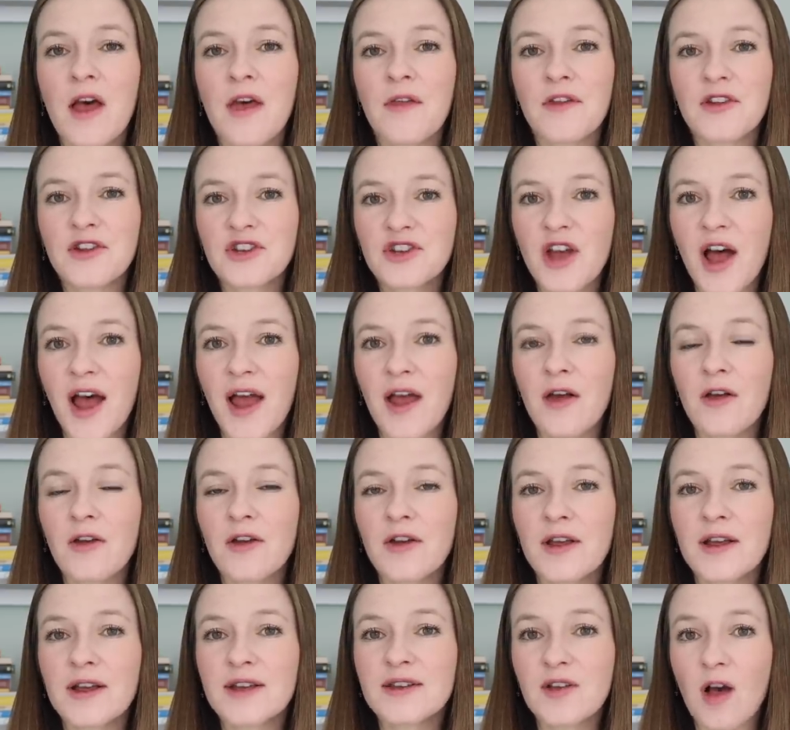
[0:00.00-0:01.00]
The child
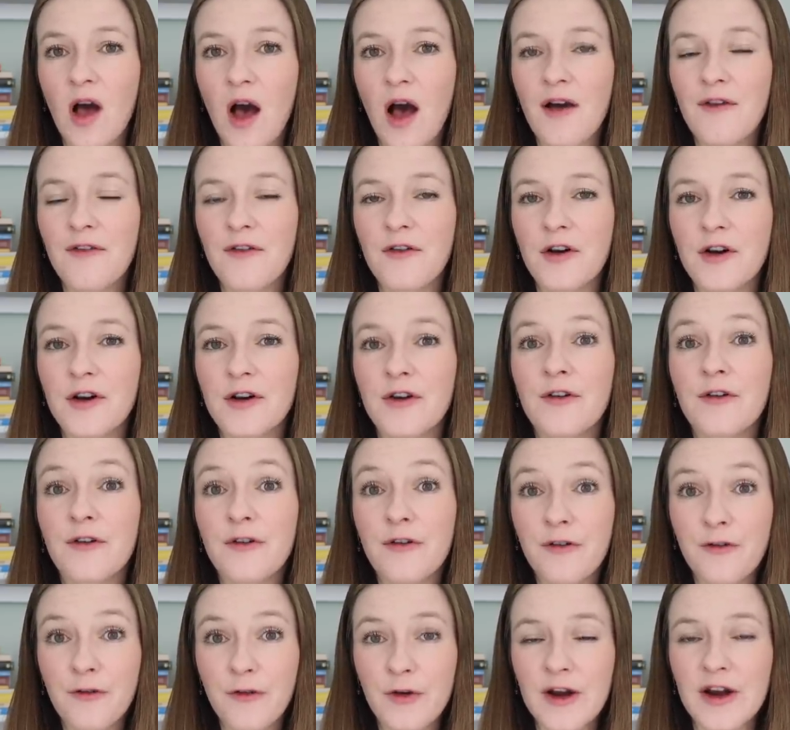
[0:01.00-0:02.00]
is offered
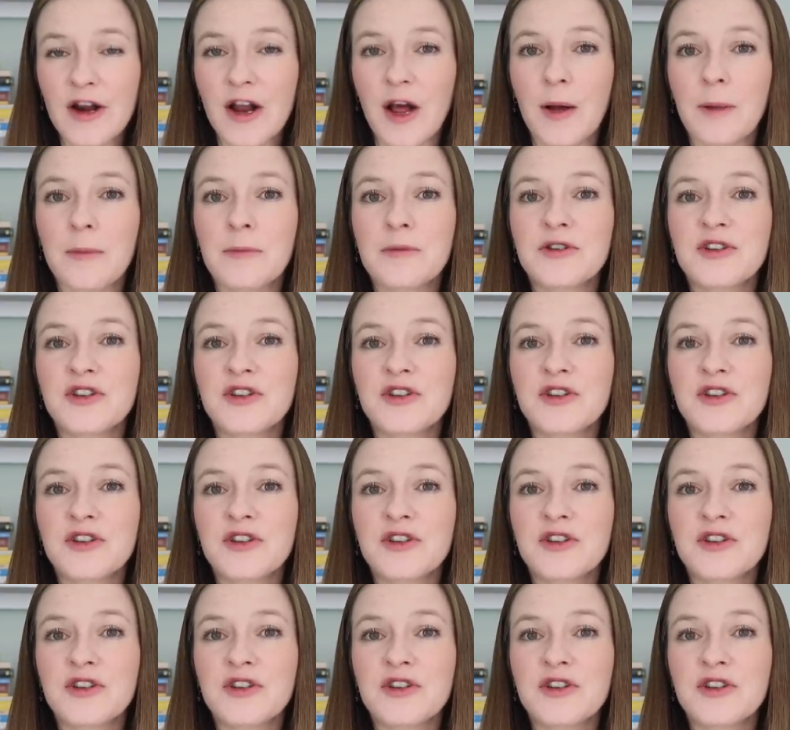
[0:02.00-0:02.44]
freedom